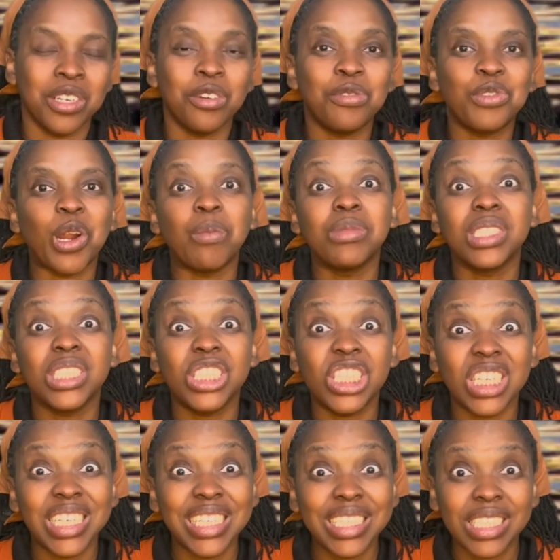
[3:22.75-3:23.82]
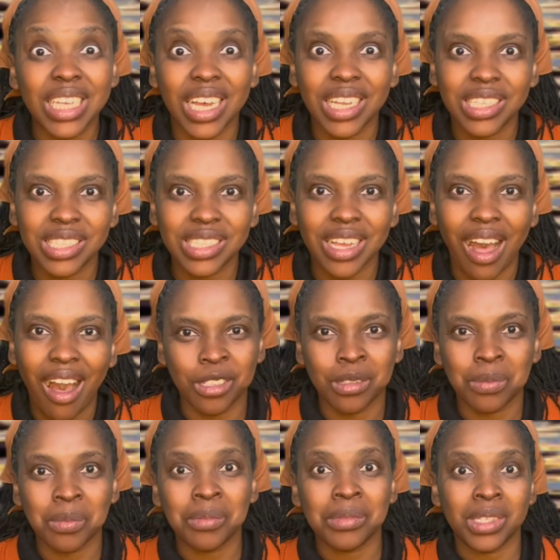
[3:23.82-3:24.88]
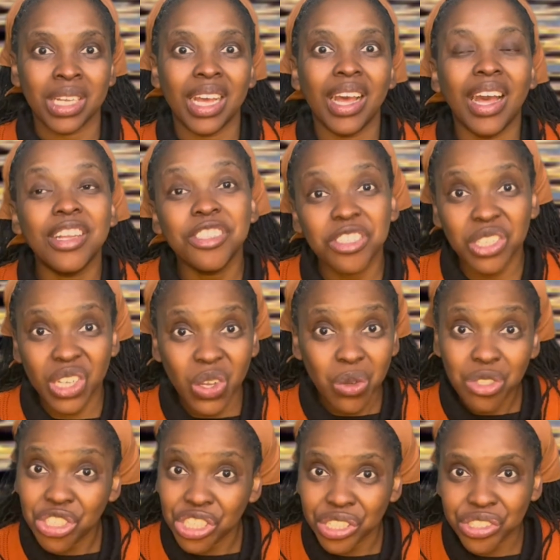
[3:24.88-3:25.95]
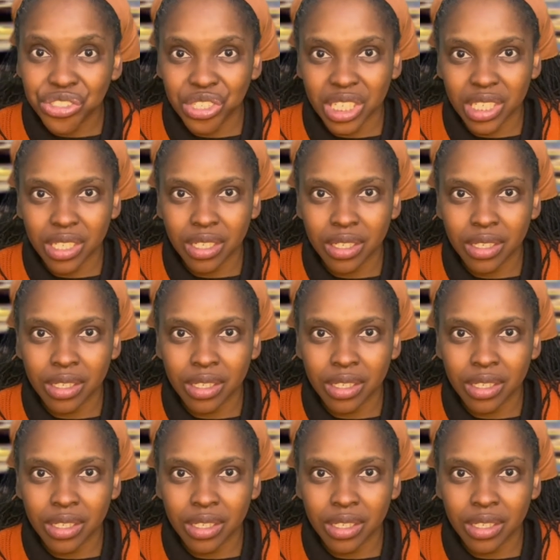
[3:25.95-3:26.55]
From Jesus and you know, children,